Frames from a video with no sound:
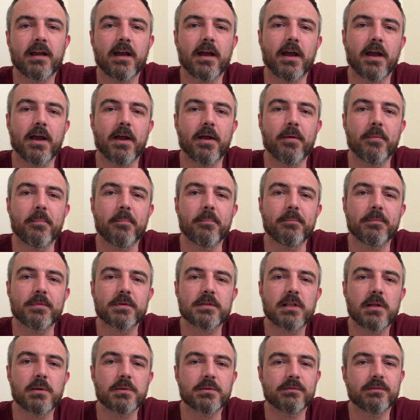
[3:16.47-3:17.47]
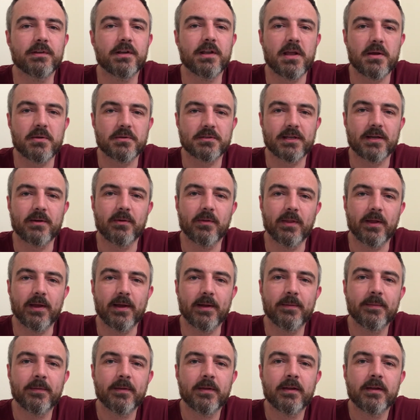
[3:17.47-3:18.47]
There's loads of videos out
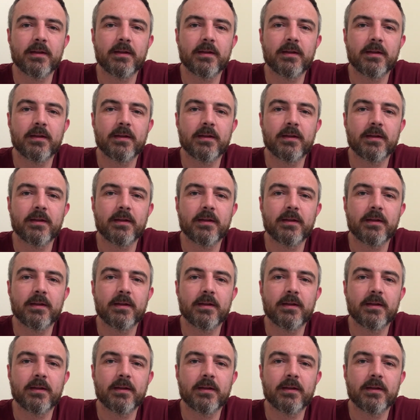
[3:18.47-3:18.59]
there.